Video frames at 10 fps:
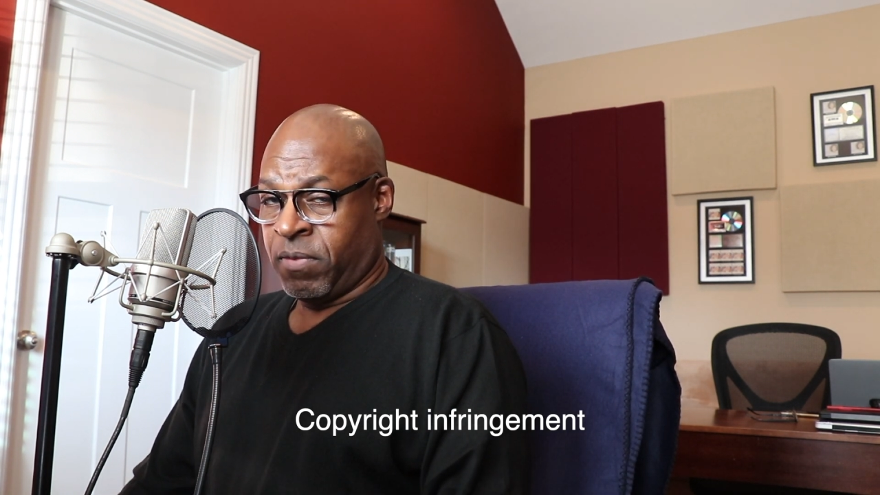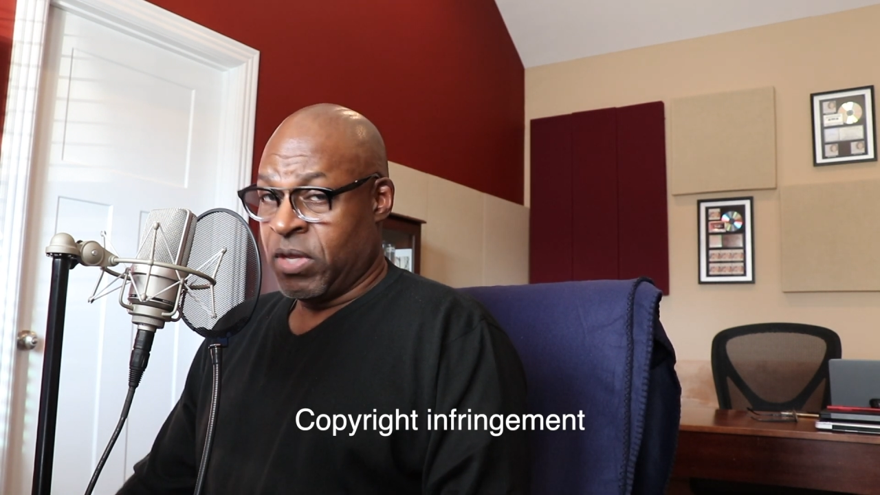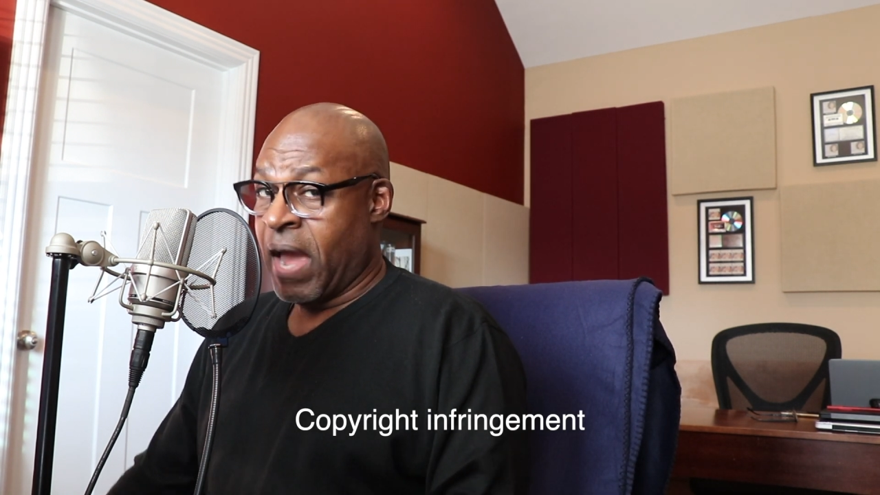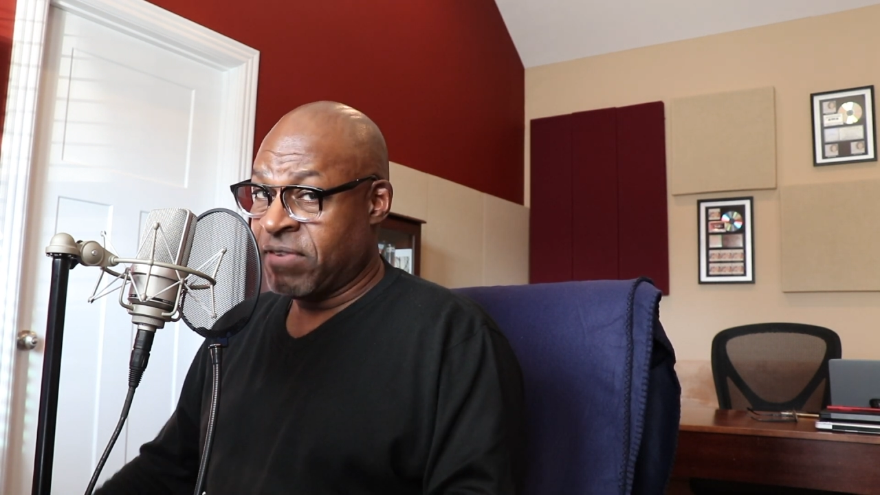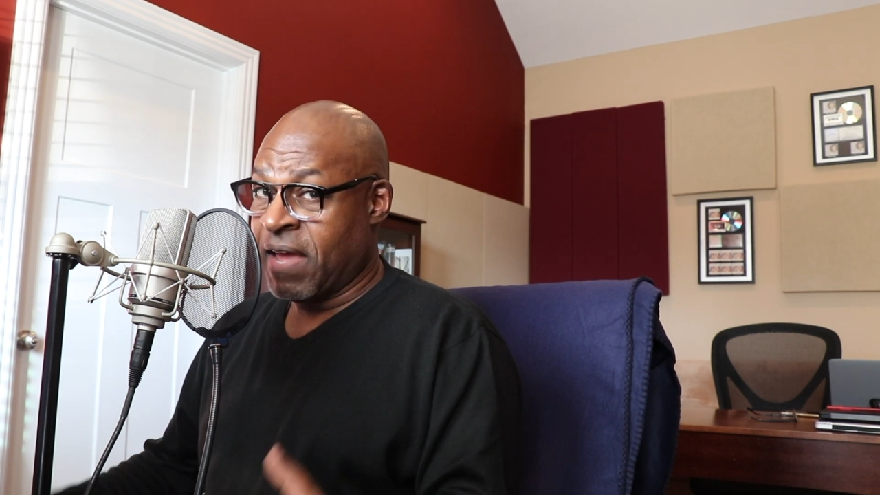
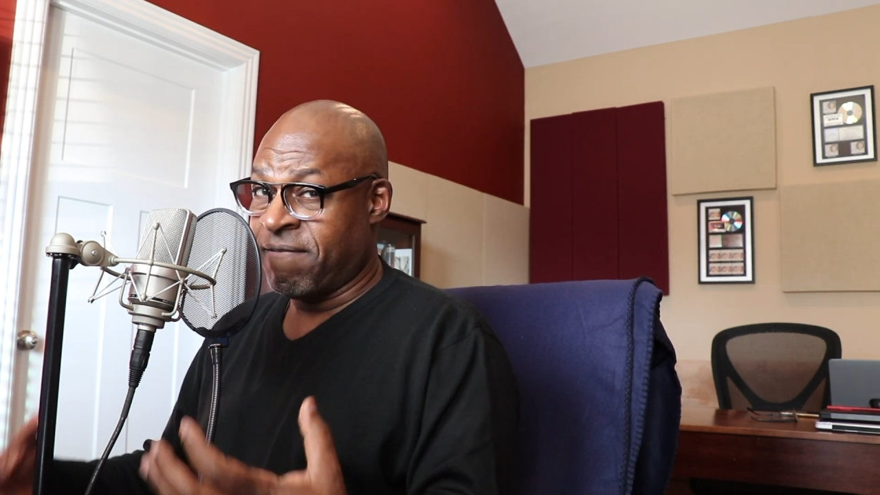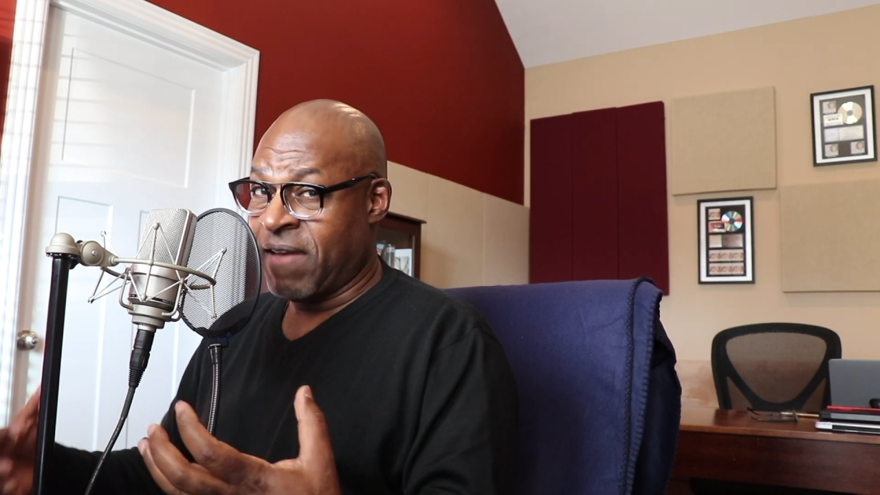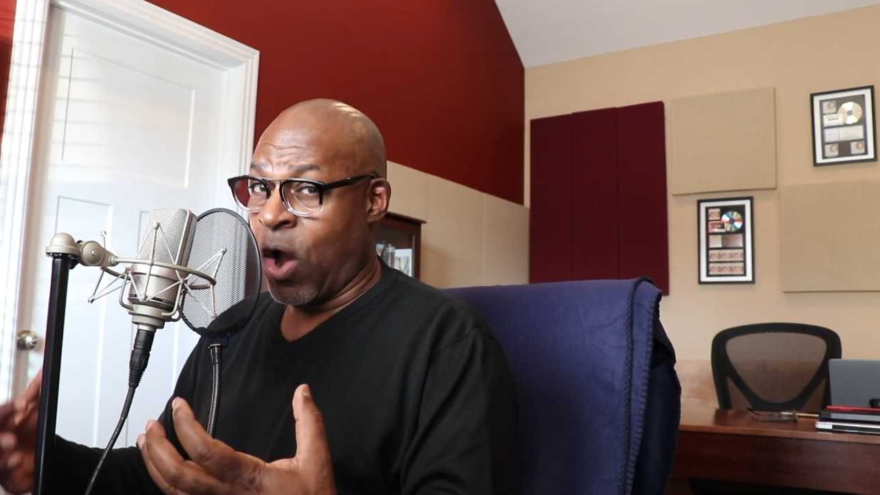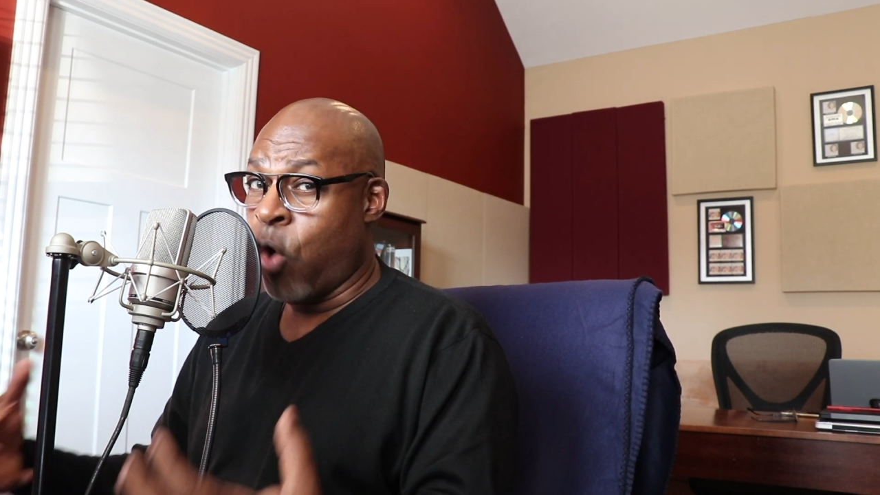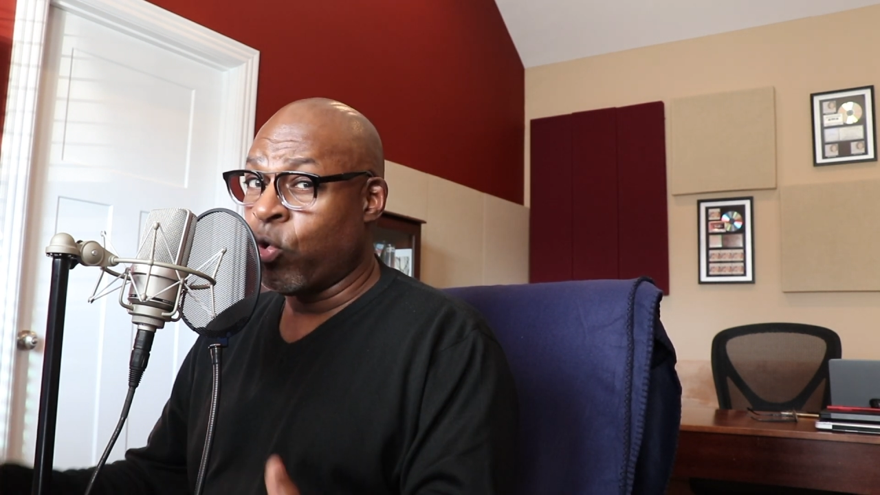You have to have
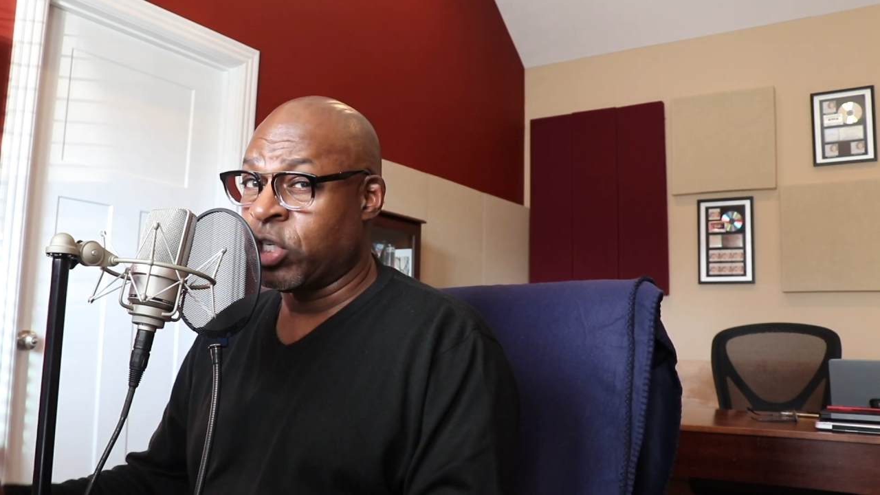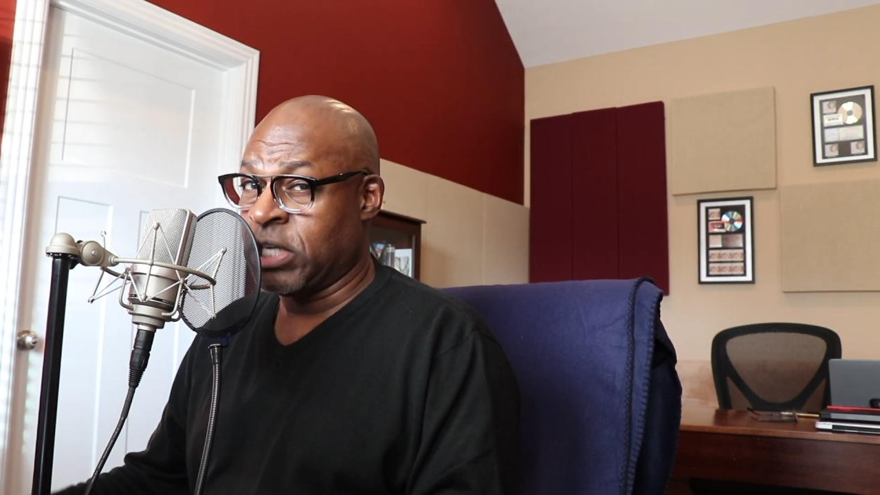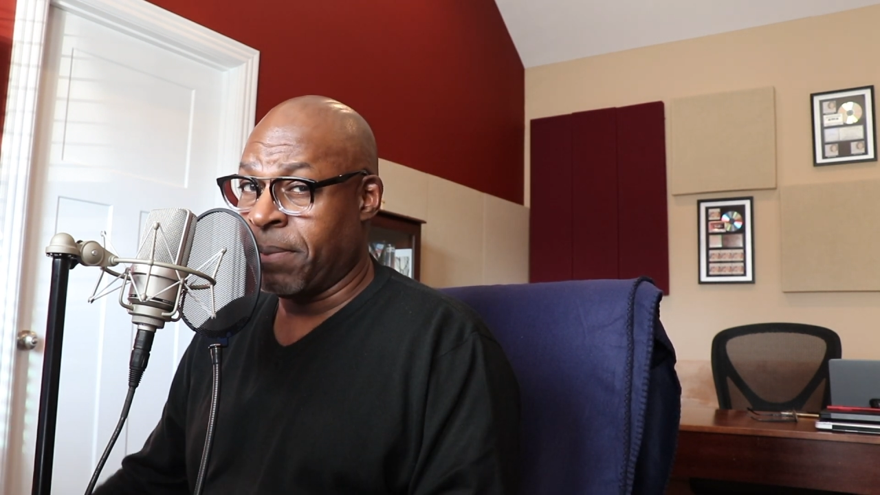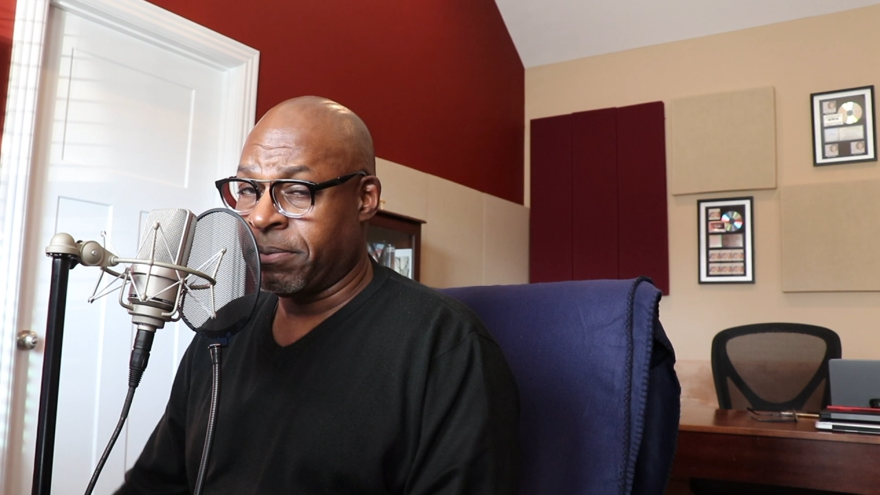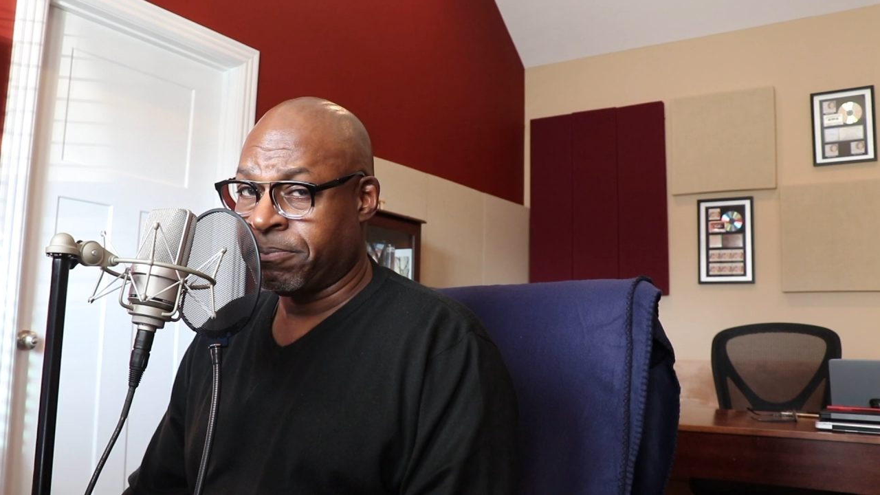ownership